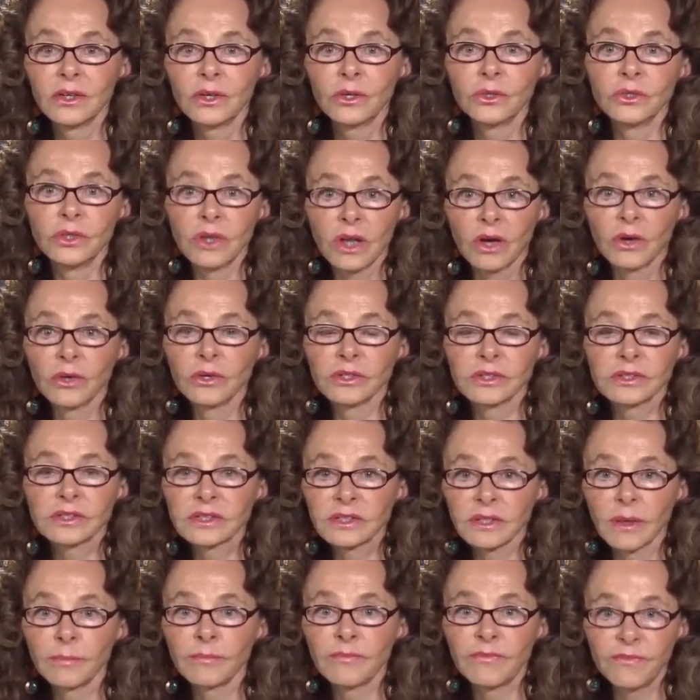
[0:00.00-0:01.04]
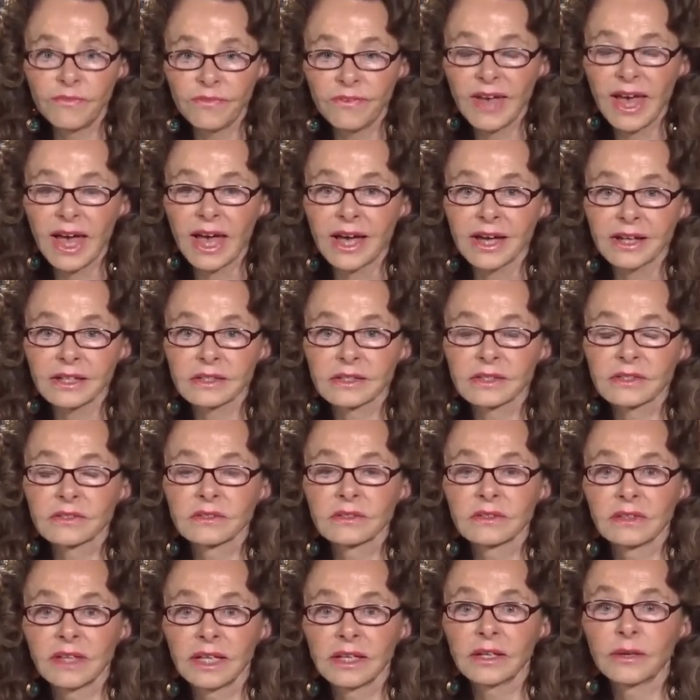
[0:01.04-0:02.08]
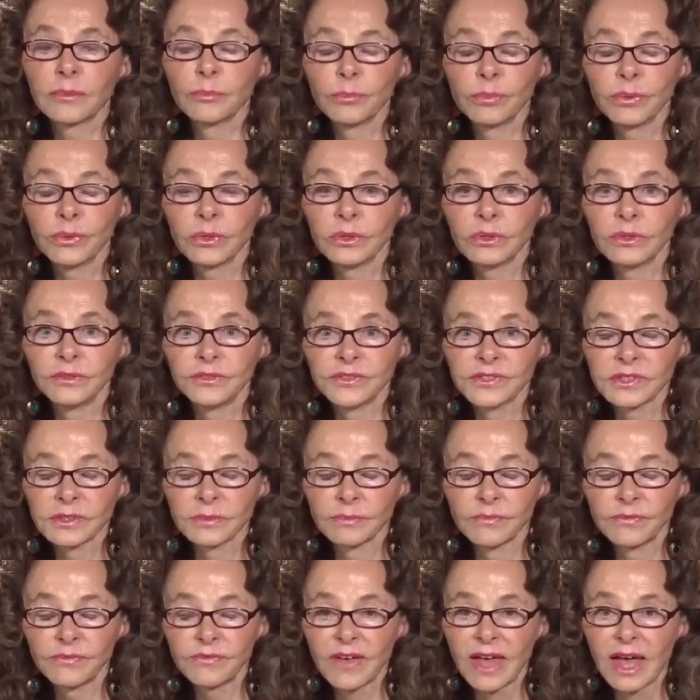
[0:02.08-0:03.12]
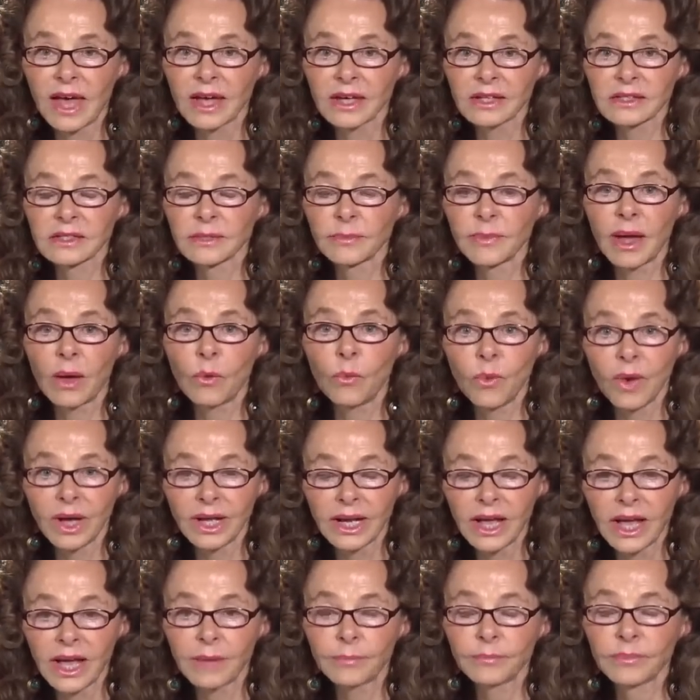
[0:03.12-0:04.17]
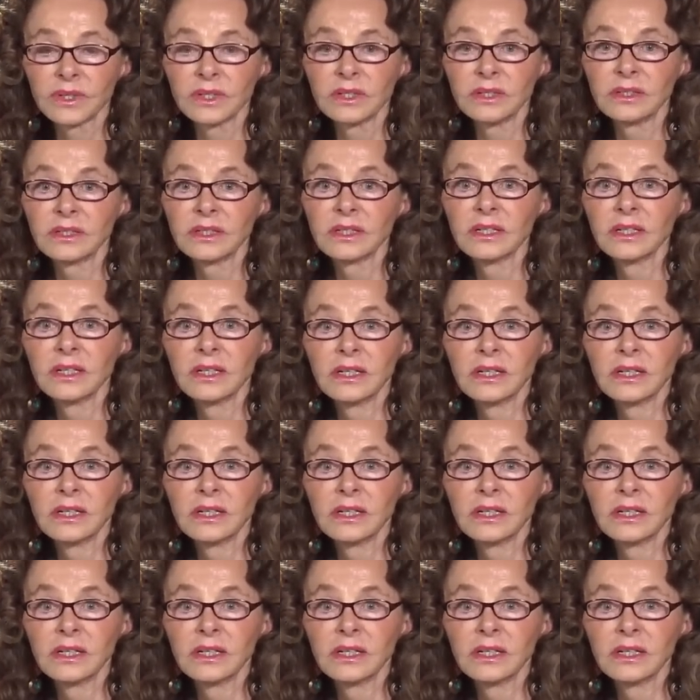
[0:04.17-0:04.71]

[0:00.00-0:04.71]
who knows some facts and can prove some facts about what happened